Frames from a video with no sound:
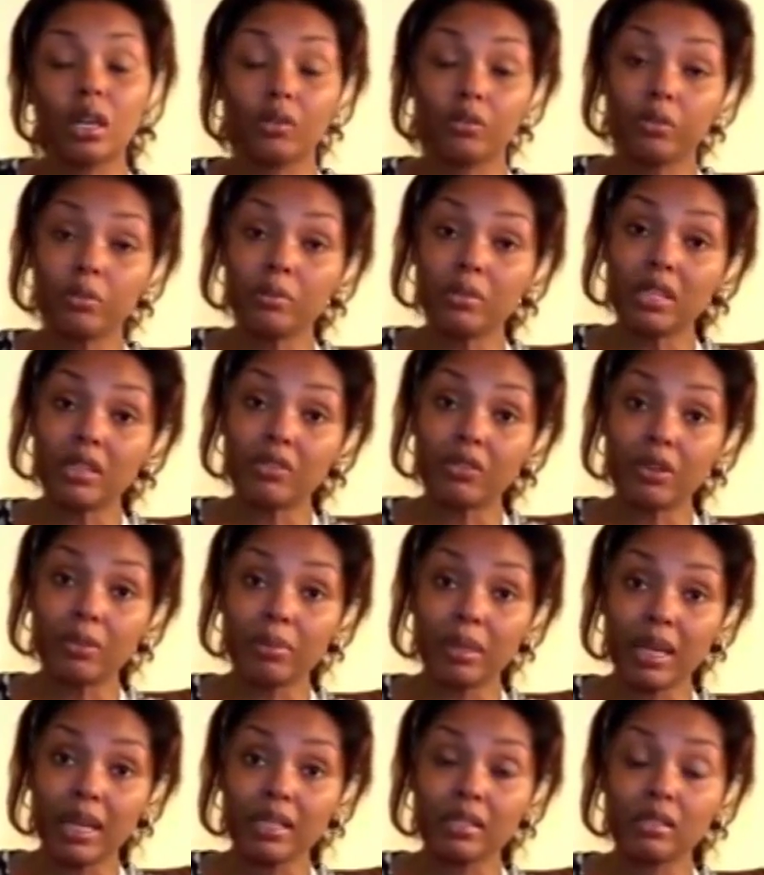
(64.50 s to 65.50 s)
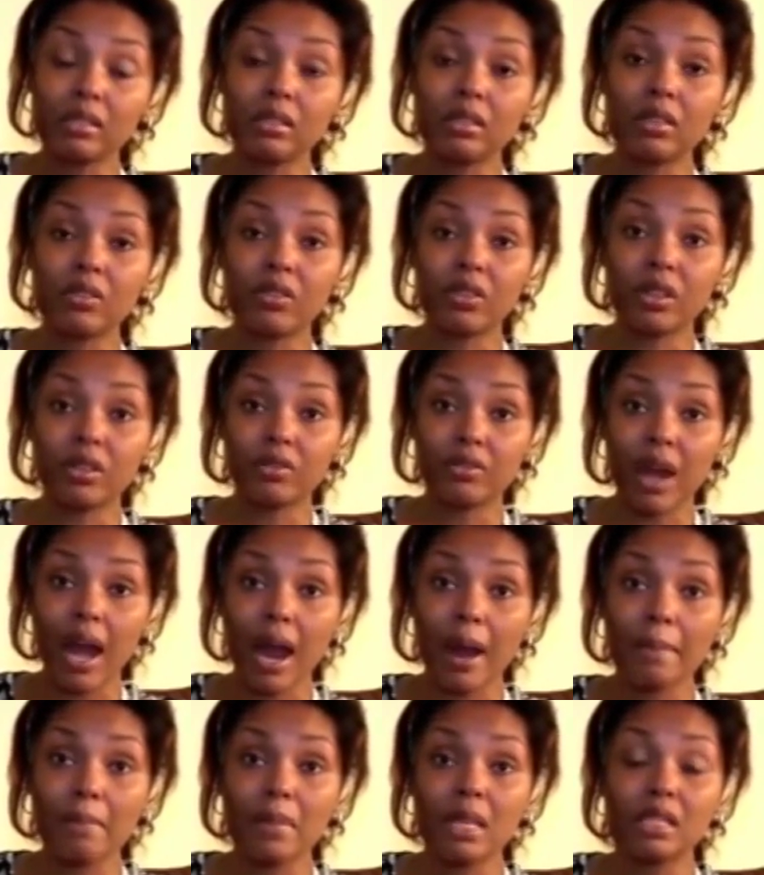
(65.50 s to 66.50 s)
come from different places, different
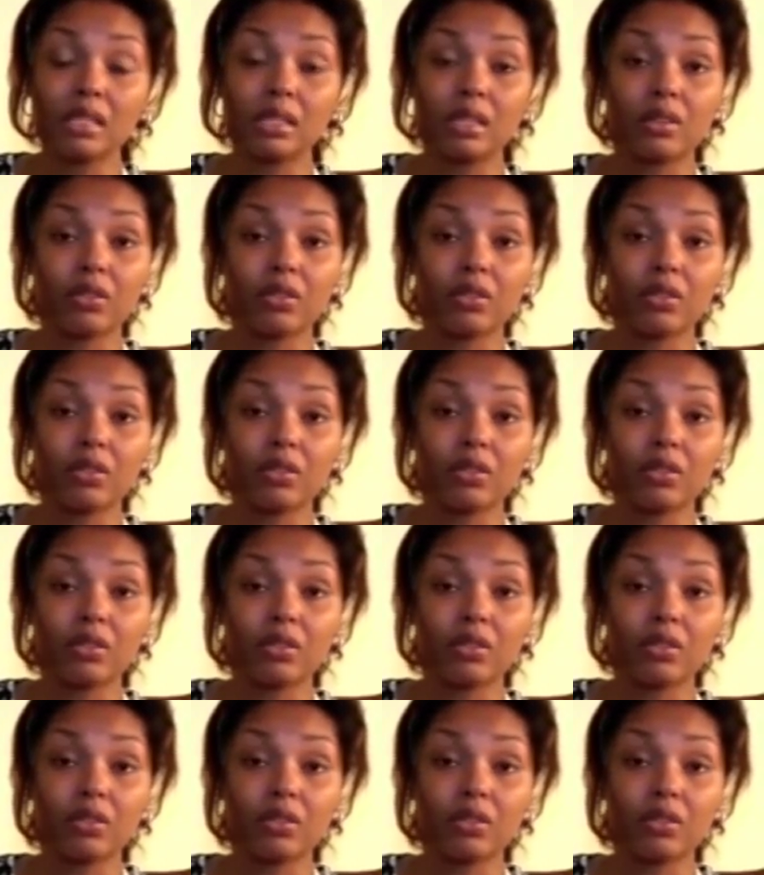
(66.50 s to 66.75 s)
environments,